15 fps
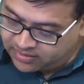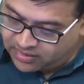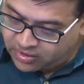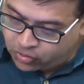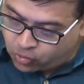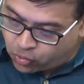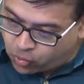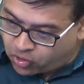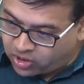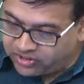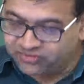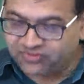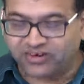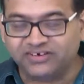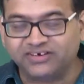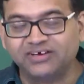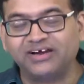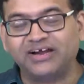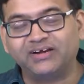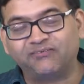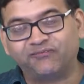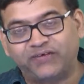go horizontal and
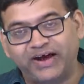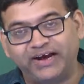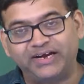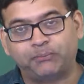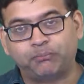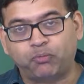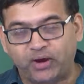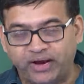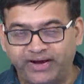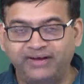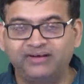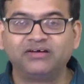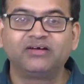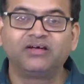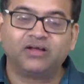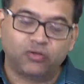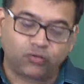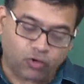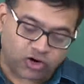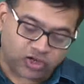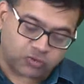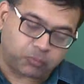find a point
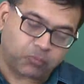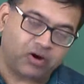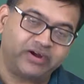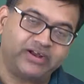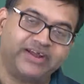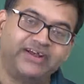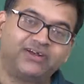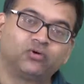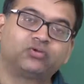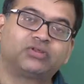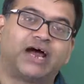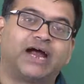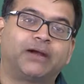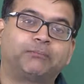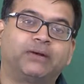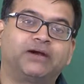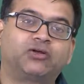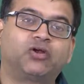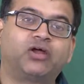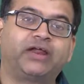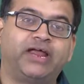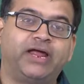corresponding to that particular
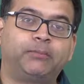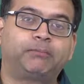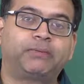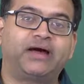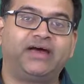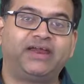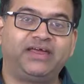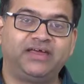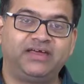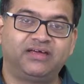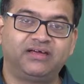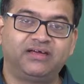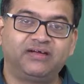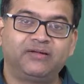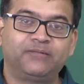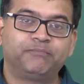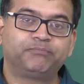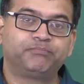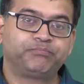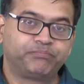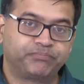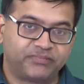a priori
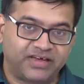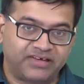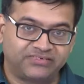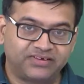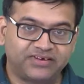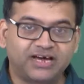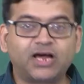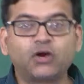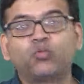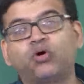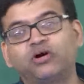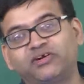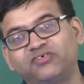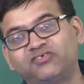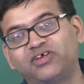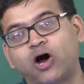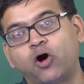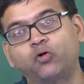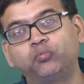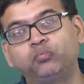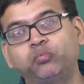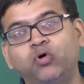SNR. What is the
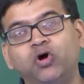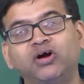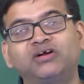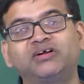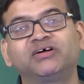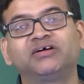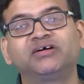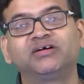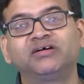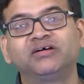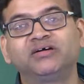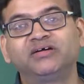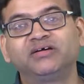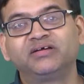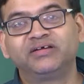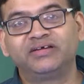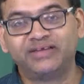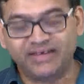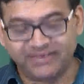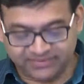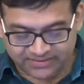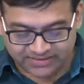output
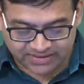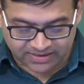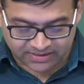SNR?